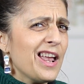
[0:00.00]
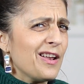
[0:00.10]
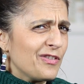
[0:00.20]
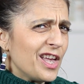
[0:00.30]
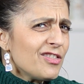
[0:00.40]

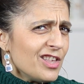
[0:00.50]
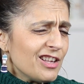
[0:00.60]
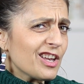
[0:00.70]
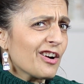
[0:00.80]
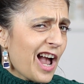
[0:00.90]
if they
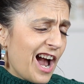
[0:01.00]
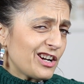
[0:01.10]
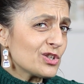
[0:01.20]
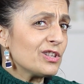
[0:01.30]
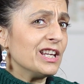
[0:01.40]
think they're
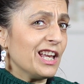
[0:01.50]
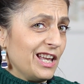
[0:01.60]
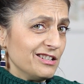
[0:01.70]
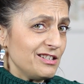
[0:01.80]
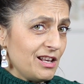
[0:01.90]
actually
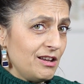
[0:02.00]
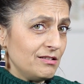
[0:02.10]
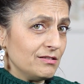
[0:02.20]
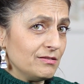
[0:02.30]
innocent?